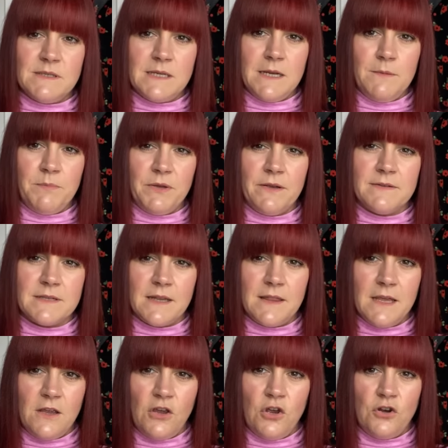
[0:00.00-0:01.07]
in it, because I
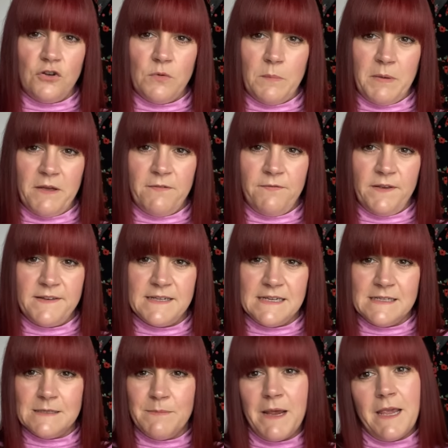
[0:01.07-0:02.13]
think you could do a bit of fitting
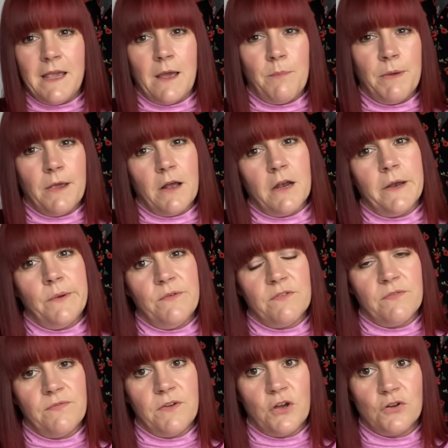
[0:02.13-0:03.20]
to make it a bit closer
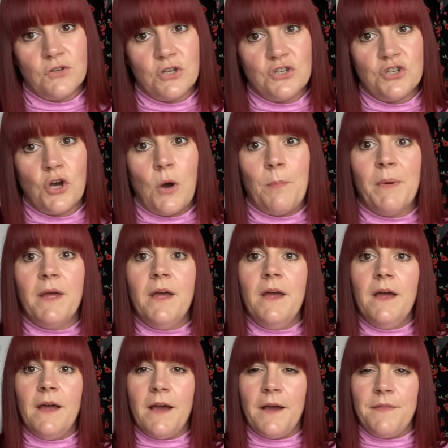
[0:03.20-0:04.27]
fit on the top,
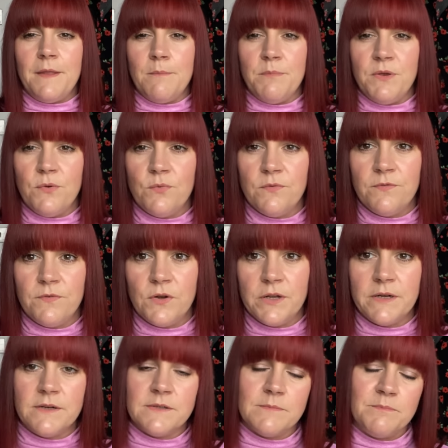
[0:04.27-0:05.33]
and then beautiful
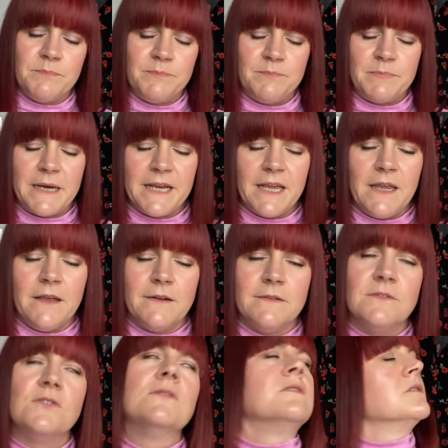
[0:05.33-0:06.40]
and baggy,
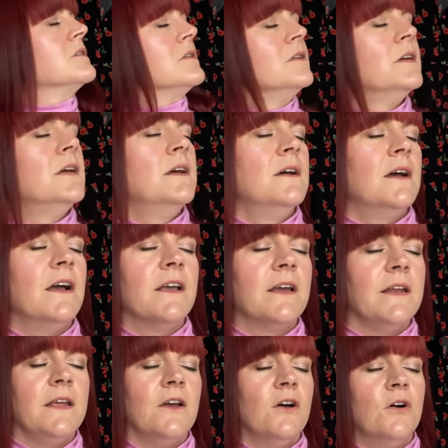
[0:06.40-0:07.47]
and just I
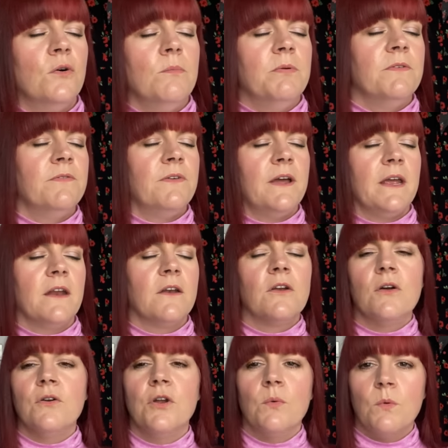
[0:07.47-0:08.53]
can eat a whole buffet and
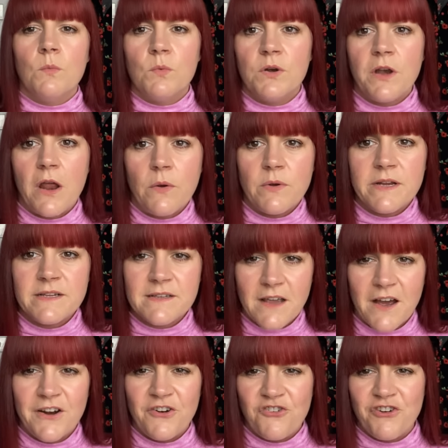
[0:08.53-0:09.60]
no one would know this
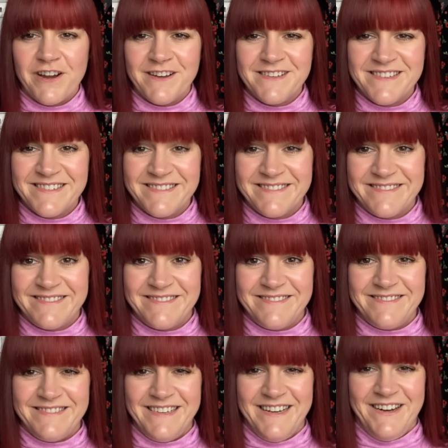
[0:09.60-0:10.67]
kind of dress.
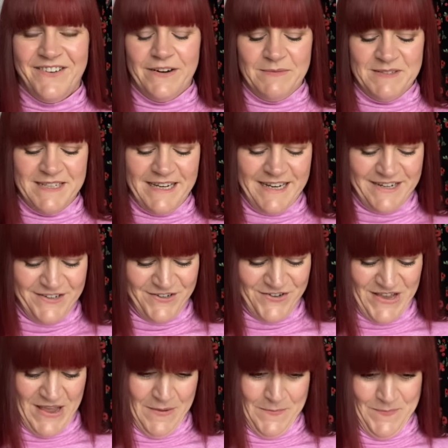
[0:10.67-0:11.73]
You know what I'm saying, don't you?